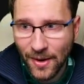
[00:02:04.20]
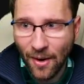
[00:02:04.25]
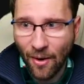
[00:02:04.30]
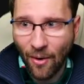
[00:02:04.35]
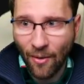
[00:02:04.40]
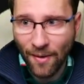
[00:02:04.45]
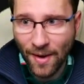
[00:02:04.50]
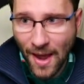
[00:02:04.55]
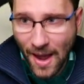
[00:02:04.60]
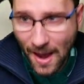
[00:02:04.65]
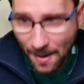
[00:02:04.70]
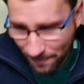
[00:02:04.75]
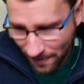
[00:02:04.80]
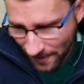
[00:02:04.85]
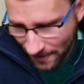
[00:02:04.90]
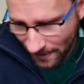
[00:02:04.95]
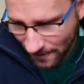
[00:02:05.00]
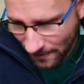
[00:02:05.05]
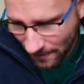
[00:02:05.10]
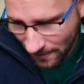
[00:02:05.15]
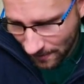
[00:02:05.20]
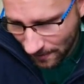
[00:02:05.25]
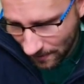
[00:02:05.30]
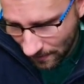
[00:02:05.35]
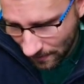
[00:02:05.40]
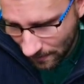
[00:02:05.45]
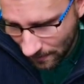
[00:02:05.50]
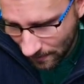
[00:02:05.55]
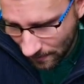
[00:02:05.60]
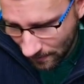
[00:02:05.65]
on Epic,
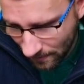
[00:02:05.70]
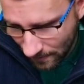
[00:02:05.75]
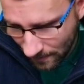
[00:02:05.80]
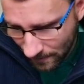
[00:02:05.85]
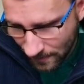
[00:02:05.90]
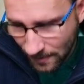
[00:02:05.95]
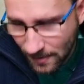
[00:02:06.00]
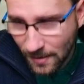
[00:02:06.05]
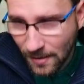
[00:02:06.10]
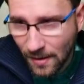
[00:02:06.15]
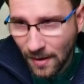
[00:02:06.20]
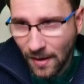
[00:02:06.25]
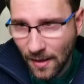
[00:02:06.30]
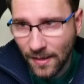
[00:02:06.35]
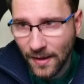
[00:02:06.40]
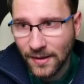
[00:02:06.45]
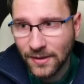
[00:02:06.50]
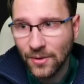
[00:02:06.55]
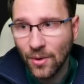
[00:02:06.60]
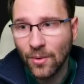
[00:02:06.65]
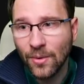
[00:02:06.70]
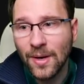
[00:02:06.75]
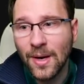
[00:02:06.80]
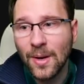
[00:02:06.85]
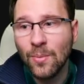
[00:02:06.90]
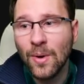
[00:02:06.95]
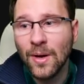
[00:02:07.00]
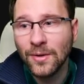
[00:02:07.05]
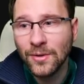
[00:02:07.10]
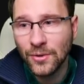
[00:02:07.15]
there's only
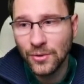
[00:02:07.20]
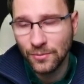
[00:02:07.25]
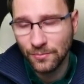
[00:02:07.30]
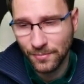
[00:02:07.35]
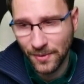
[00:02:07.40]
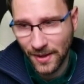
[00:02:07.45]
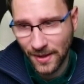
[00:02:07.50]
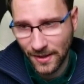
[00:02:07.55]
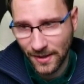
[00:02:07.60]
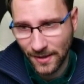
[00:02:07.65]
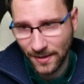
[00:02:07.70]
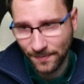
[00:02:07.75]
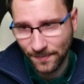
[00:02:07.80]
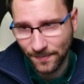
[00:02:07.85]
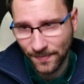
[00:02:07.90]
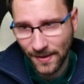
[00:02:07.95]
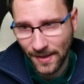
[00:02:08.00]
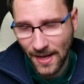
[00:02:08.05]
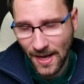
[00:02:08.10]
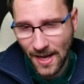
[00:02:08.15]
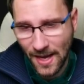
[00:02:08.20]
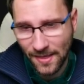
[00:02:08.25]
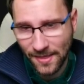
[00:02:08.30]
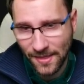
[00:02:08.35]
one Tomb Raider, and